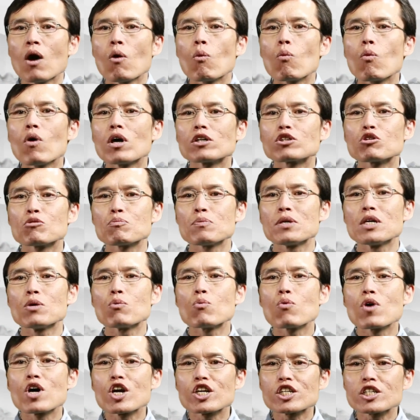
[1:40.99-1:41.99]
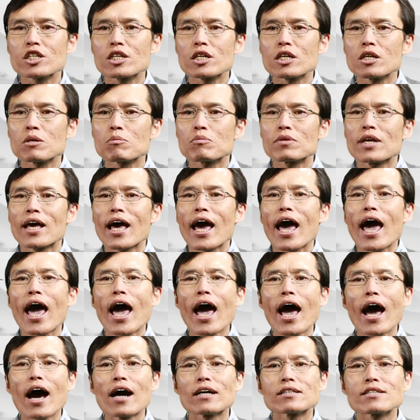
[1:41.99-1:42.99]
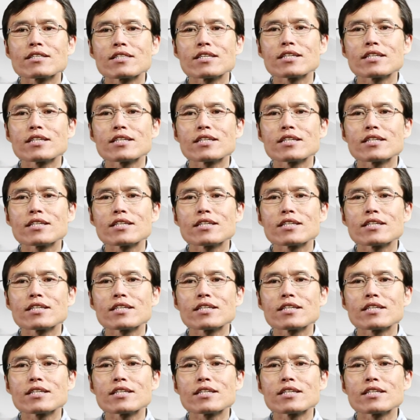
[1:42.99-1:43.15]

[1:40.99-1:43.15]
were to be worshipped at